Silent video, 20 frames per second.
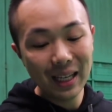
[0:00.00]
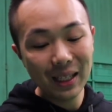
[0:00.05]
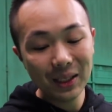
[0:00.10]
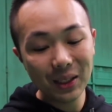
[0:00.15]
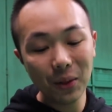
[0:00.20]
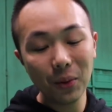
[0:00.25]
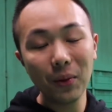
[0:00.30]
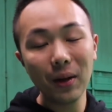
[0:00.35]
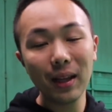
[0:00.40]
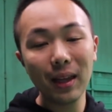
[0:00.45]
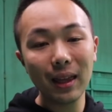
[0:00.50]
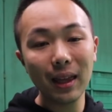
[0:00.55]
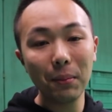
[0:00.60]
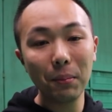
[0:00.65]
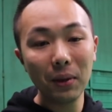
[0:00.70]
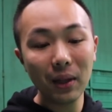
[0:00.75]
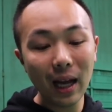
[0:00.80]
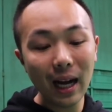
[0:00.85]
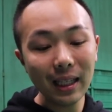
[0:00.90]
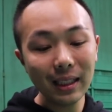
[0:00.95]
So with the
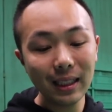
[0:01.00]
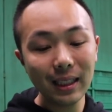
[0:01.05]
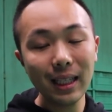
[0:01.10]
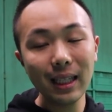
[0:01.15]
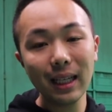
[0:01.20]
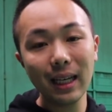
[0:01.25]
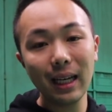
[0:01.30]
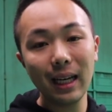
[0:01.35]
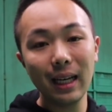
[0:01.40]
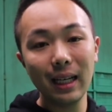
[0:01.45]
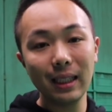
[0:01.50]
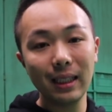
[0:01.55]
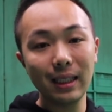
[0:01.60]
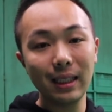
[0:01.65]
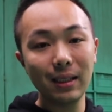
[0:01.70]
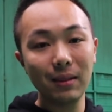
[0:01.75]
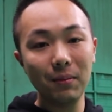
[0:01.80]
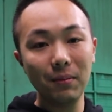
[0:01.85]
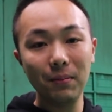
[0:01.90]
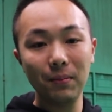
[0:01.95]
plastic,
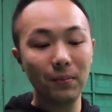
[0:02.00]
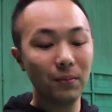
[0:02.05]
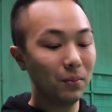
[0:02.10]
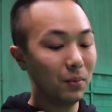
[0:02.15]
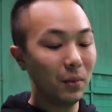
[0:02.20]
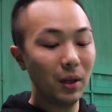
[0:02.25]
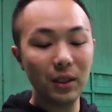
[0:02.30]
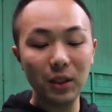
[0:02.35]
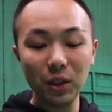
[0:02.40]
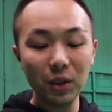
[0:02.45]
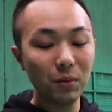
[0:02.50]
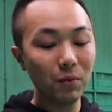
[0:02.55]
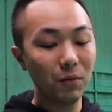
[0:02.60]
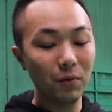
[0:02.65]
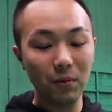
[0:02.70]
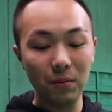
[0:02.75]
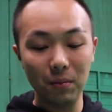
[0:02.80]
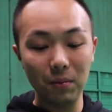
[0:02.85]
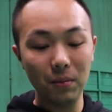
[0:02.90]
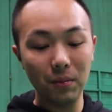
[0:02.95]
it
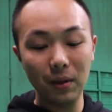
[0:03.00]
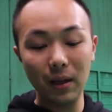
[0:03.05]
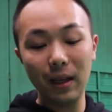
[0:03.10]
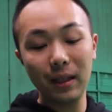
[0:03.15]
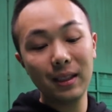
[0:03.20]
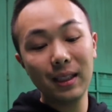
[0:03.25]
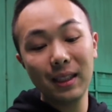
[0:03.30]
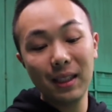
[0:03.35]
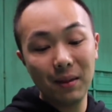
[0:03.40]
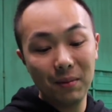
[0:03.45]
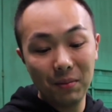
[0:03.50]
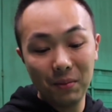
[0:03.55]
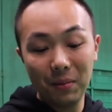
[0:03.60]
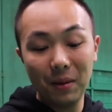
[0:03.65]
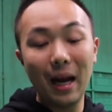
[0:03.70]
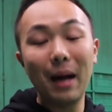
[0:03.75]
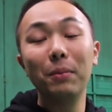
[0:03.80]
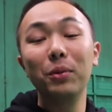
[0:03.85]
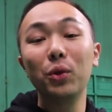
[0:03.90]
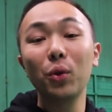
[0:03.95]
doesn't
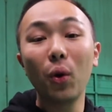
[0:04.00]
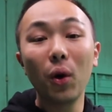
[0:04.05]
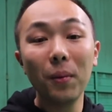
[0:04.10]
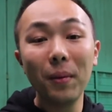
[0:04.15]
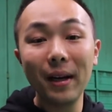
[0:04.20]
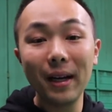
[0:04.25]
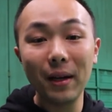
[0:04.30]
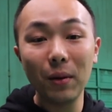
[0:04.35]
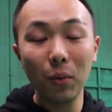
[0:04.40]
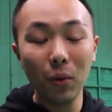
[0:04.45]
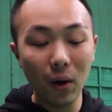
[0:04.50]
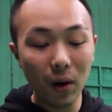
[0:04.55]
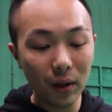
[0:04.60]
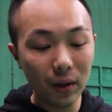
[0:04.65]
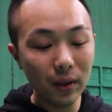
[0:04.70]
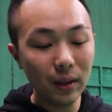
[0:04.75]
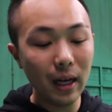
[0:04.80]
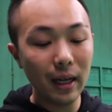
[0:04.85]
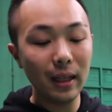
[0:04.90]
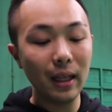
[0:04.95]
absorb any
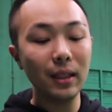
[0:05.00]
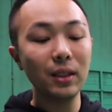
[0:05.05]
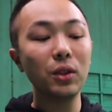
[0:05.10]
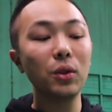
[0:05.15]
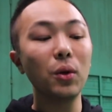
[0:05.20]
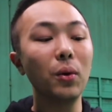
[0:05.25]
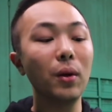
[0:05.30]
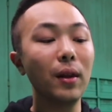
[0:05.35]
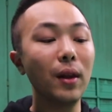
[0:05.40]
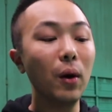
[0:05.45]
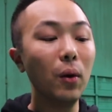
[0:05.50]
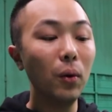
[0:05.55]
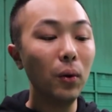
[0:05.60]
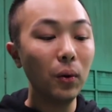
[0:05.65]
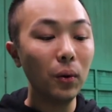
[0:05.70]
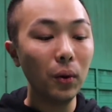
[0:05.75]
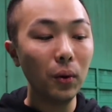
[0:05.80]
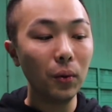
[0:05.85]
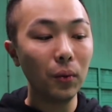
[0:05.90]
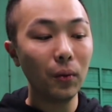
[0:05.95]
water, and then so the
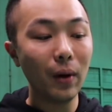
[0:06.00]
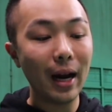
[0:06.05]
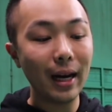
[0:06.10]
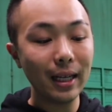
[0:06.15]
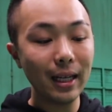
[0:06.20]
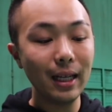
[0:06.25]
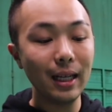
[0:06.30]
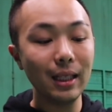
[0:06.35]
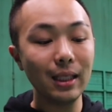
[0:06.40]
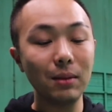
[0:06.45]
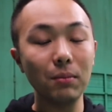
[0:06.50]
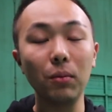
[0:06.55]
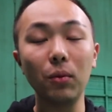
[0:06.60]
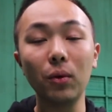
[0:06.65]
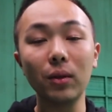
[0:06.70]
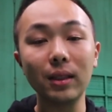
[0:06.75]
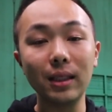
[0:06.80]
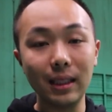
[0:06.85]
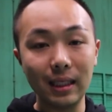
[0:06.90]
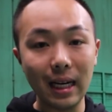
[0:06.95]
whole racket is
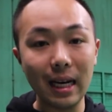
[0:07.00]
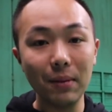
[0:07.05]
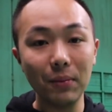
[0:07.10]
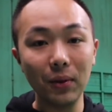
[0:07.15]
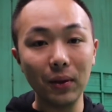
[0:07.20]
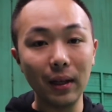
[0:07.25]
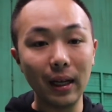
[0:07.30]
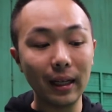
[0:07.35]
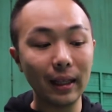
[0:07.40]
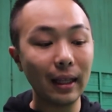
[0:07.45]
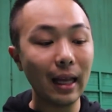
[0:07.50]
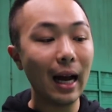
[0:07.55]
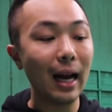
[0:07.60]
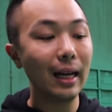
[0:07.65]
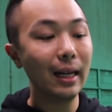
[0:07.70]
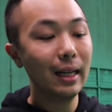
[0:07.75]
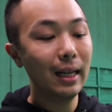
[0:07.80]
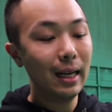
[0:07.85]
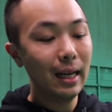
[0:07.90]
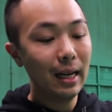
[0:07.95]
more stable like
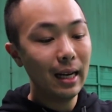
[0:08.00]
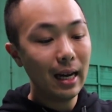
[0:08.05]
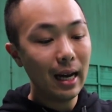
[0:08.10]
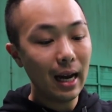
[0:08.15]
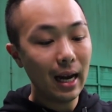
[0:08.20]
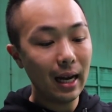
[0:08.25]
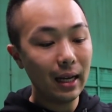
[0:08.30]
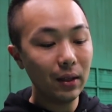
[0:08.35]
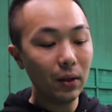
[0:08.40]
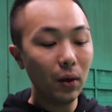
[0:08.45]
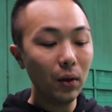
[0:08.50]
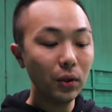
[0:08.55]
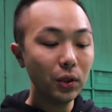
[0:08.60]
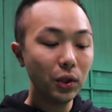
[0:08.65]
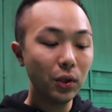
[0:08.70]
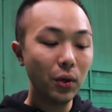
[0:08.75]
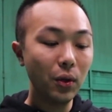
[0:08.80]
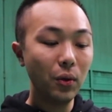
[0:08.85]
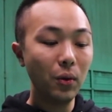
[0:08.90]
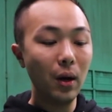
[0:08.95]
that. And
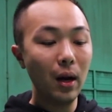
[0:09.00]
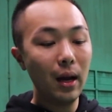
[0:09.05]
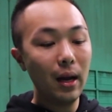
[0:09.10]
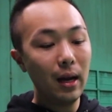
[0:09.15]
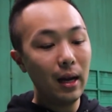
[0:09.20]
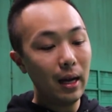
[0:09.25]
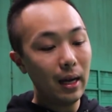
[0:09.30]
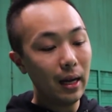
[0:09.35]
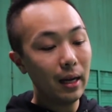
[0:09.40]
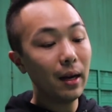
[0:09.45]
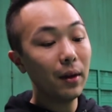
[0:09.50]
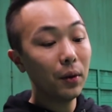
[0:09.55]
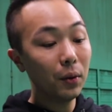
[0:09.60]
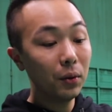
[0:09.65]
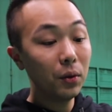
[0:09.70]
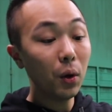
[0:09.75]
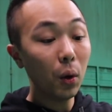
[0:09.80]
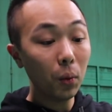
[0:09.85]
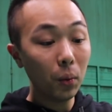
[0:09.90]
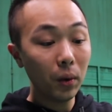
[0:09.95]
also, another
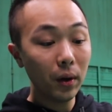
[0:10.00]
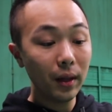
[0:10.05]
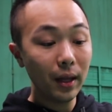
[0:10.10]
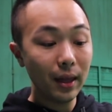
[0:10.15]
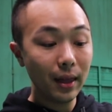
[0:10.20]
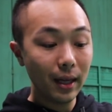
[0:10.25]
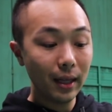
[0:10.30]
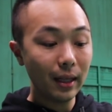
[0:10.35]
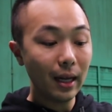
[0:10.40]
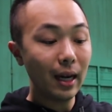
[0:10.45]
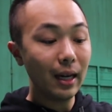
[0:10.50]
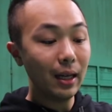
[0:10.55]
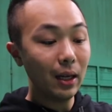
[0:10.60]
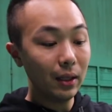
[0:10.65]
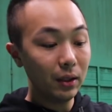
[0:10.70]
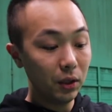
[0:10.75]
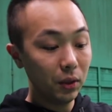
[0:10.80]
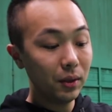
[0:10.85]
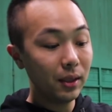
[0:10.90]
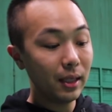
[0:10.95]
noteworthy thing that I
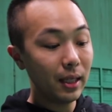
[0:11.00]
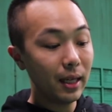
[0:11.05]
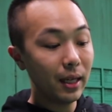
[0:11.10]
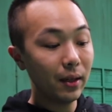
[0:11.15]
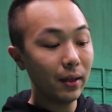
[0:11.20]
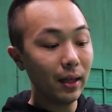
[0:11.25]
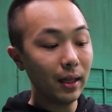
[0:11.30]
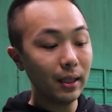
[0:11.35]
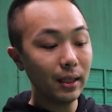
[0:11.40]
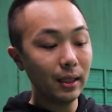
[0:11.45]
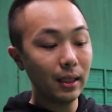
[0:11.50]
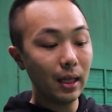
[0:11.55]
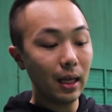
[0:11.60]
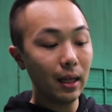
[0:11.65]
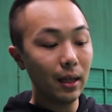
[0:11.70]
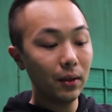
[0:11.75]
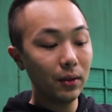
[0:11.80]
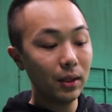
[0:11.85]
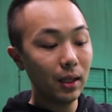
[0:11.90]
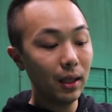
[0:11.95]
do see here is
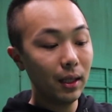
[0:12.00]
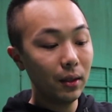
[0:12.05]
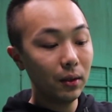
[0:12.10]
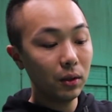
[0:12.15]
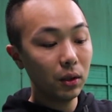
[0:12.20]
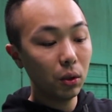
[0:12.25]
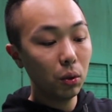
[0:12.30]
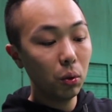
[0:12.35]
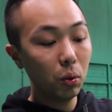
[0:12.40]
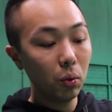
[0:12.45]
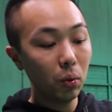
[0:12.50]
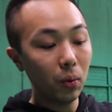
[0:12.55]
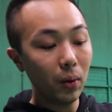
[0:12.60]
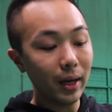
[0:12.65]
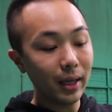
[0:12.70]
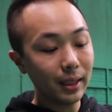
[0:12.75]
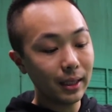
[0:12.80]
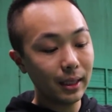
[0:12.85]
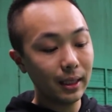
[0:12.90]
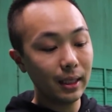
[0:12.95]
there's a little
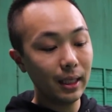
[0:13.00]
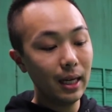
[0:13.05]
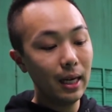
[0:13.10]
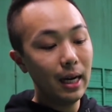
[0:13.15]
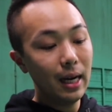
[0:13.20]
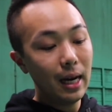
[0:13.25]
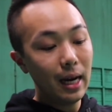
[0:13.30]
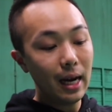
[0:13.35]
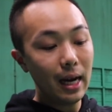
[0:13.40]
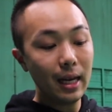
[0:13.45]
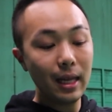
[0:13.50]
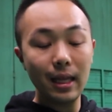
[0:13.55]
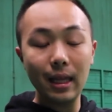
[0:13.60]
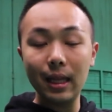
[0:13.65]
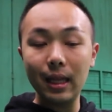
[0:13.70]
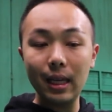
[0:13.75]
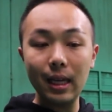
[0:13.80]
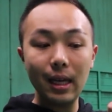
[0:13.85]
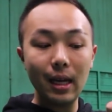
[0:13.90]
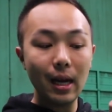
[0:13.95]
twist
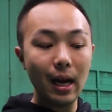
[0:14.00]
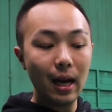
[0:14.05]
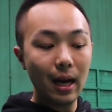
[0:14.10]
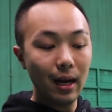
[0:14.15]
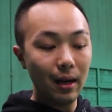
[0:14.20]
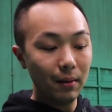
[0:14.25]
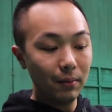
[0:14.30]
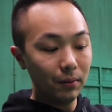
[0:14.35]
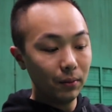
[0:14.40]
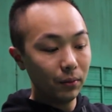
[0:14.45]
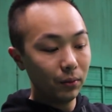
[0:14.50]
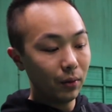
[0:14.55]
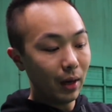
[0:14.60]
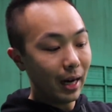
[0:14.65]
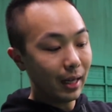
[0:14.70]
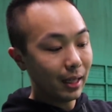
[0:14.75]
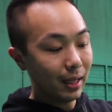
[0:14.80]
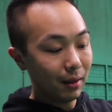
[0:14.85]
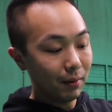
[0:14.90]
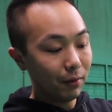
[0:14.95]
in the
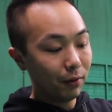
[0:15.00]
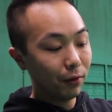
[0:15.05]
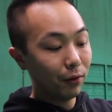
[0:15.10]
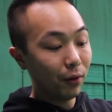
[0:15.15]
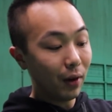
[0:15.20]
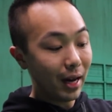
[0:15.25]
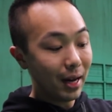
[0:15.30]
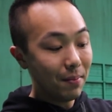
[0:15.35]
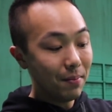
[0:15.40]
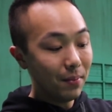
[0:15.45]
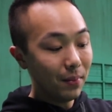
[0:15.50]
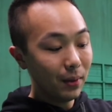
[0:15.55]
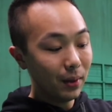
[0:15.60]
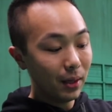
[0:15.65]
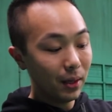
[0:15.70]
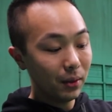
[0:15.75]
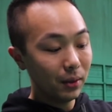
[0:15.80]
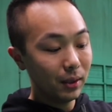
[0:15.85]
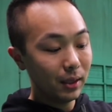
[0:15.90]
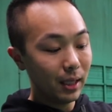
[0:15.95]
racket frame
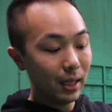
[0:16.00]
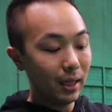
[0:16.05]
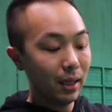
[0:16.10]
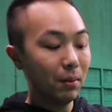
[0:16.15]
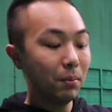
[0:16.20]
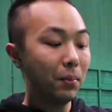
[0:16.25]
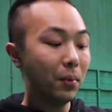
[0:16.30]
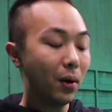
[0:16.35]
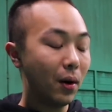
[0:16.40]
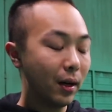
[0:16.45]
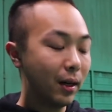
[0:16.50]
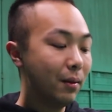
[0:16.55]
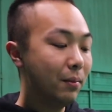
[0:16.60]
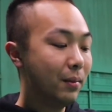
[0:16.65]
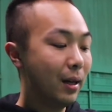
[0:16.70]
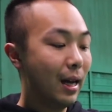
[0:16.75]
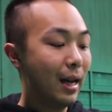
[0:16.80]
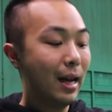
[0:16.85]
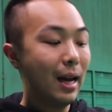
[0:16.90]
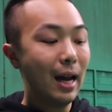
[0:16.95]
you'll see in the
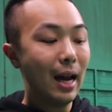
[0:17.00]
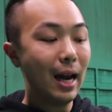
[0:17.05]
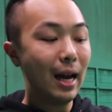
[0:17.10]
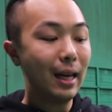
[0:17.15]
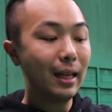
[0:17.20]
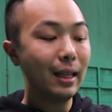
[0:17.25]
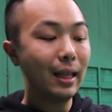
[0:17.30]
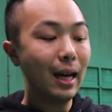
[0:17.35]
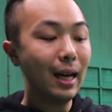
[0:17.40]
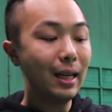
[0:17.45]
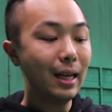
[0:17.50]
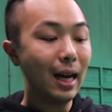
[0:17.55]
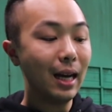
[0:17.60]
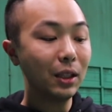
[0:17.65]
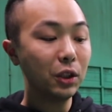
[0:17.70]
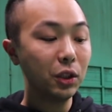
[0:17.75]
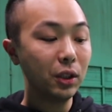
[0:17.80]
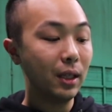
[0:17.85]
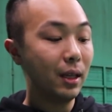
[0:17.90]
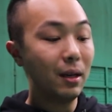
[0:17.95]
bottom, and that
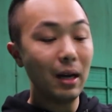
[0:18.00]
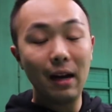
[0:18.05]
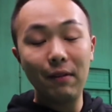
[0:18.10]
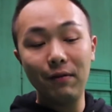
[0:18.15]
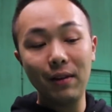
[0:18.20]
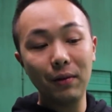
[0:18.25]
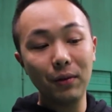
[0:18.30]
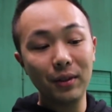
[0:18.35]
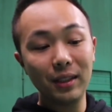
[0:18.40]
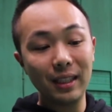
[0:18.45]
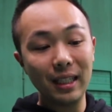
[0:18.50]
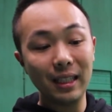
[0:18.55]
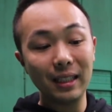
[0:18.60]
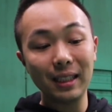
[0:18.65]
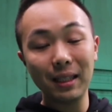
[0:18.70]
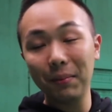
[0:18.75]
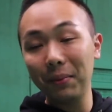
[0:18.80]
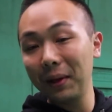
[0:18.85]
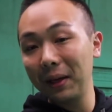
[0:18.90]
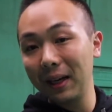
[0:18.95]
actually, I've never seen
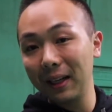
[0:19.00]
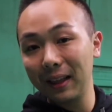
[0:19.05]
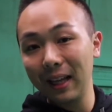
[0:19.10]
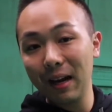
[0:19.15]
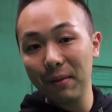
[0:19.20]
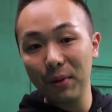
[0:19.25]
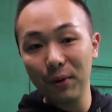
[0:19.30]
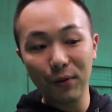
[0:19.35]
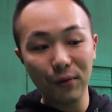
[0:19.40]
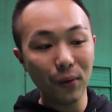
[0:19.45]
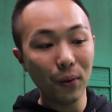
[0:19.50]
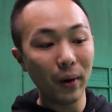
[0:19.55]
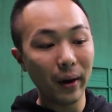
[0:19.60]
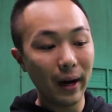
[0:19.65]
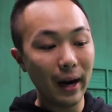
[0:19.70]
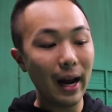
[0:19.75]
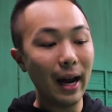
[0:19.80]
something like that before.